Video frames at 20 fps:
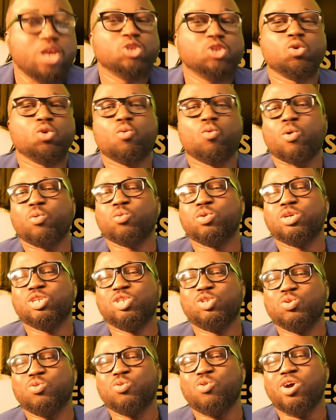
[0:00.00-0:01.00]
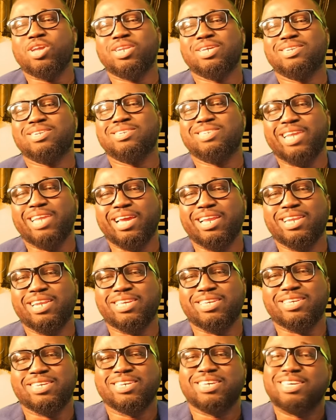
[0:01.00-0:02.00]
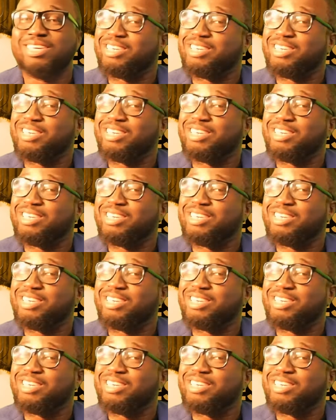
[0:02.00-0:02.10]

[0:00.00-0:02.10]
So what we do on a daily,